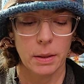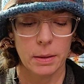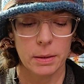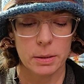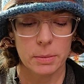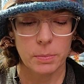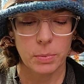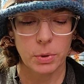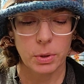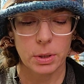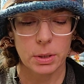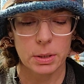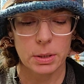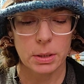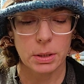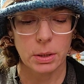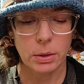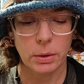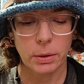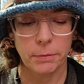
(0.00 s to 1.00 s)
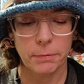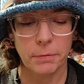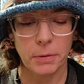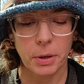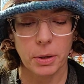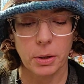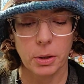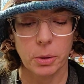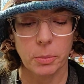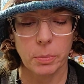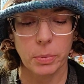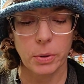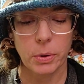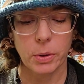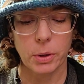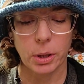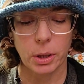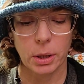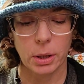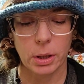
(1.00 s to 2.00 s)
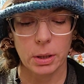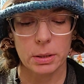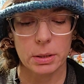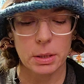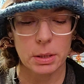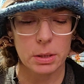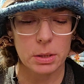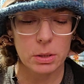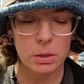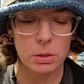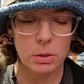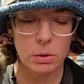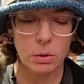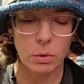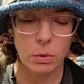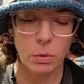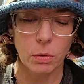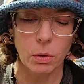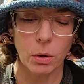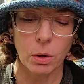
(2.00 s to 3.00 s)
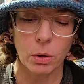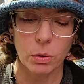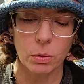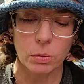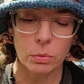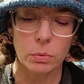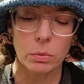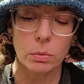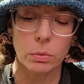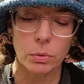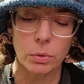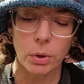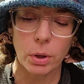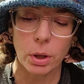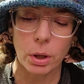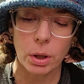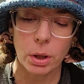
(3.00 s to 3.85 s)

This book has nearly fallen apart because it's so old.